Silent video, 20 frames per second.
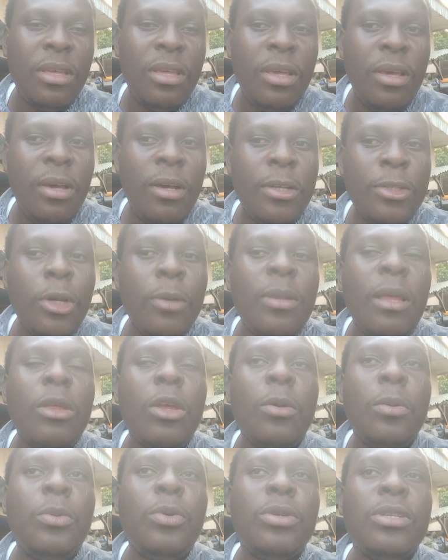Sometimes some
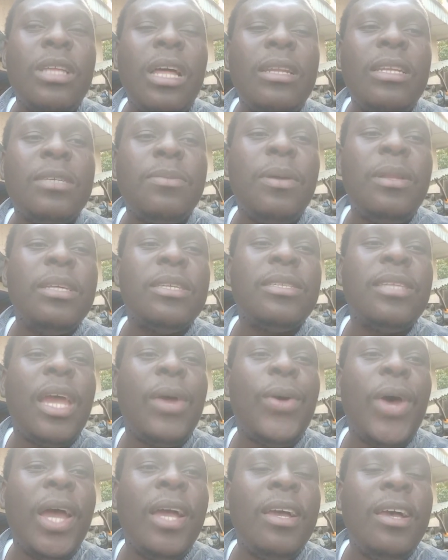people will say that this male is
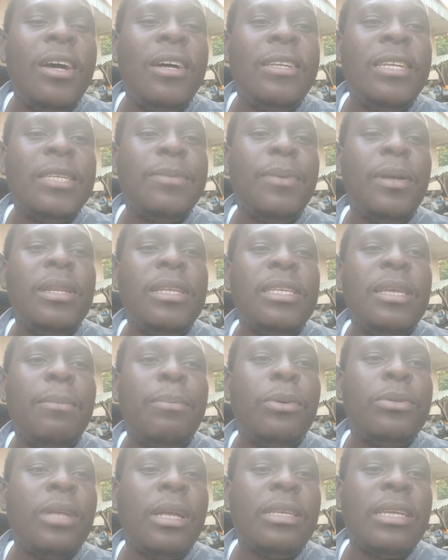sterile, this male is
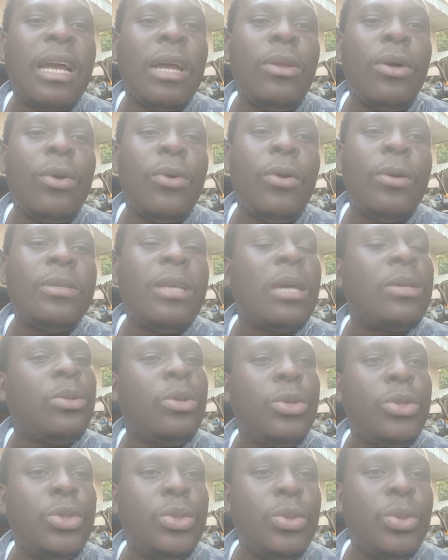impotent, it cannot cross. That's
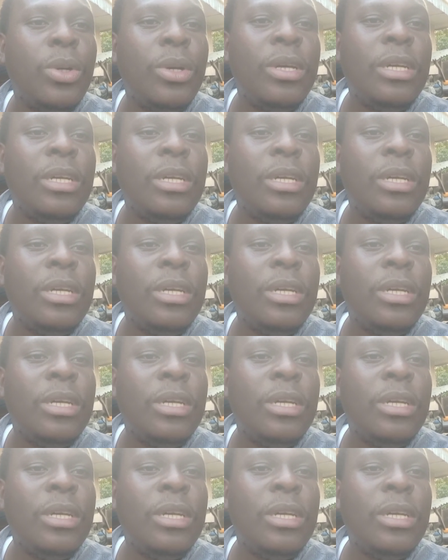not true.